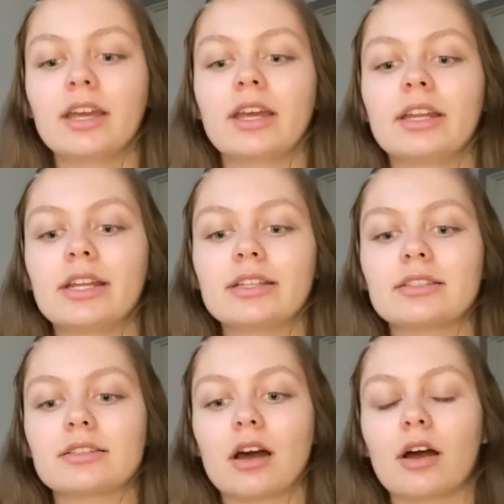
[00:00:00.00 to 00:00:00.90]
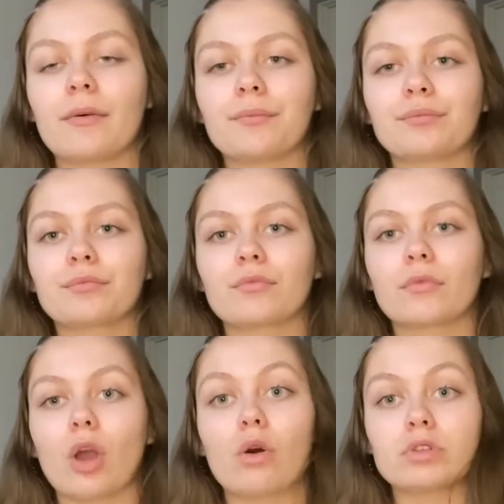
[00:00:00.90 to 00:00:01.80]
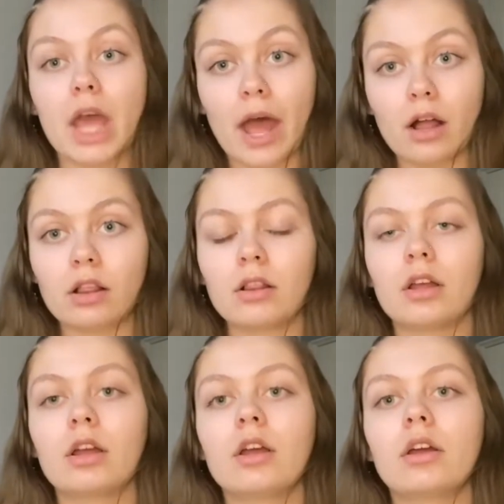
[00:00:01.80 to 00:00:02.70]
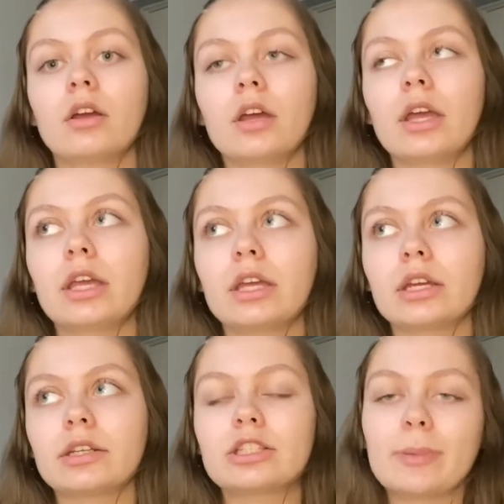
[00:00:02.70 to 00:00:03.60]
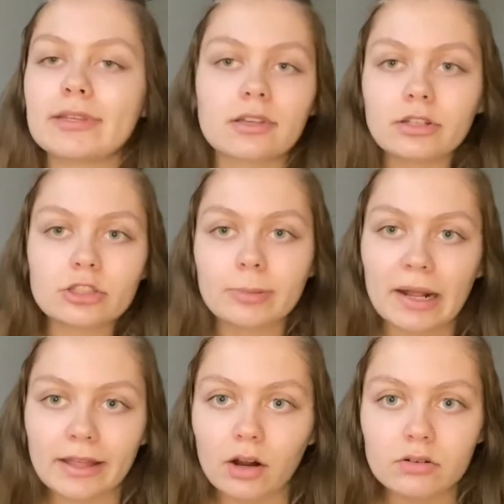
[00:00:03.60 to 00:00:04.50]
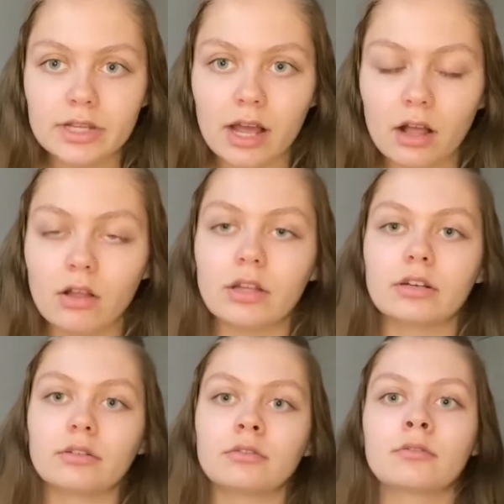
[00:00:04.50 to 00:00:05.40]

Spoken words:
And it's Hotel, and it's basically just about like hotel and